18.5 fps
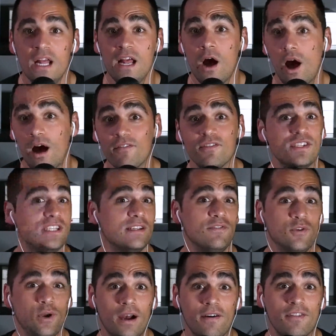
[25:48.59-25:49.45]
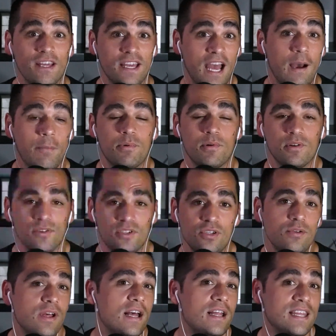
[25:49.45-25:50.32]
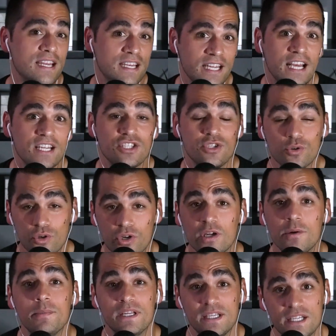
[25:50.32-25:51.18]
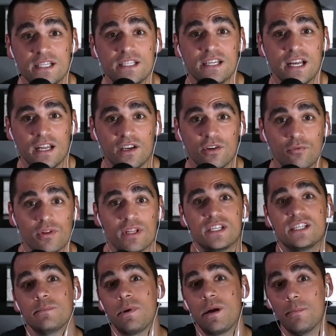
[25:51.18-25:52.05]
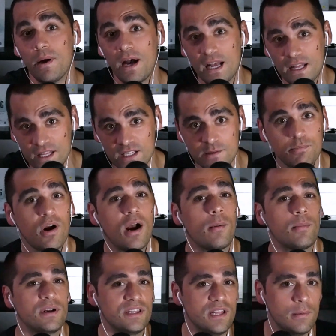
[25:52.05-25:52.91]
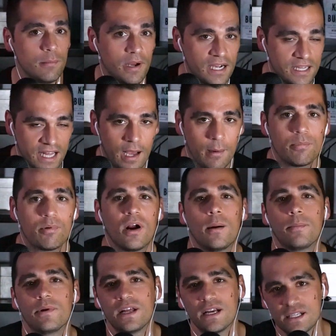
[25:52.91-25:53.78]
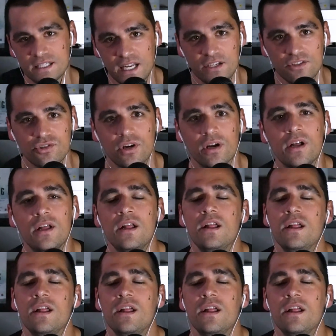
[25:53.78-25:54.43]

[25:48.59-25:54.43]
Obviously, if you have the capital to do that, then yes, you could be DCing into real estate by buying this property, then buying that property, etc.